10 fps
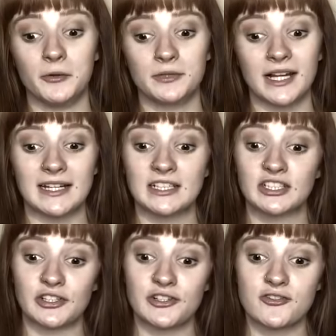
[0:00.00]
Oh, getting
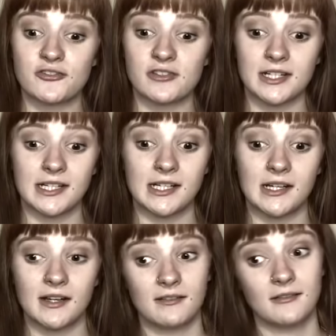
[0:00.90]

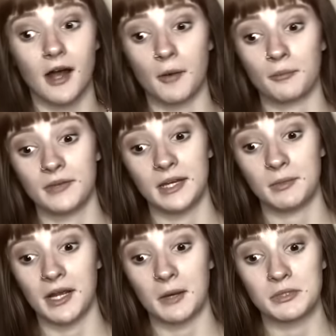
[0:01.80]
surgery, not
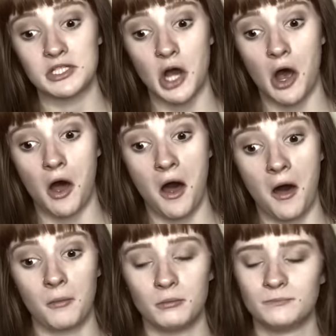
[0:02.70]
keeping up a
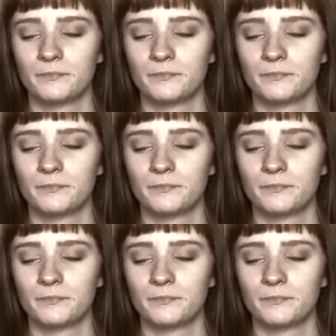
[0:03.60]
job.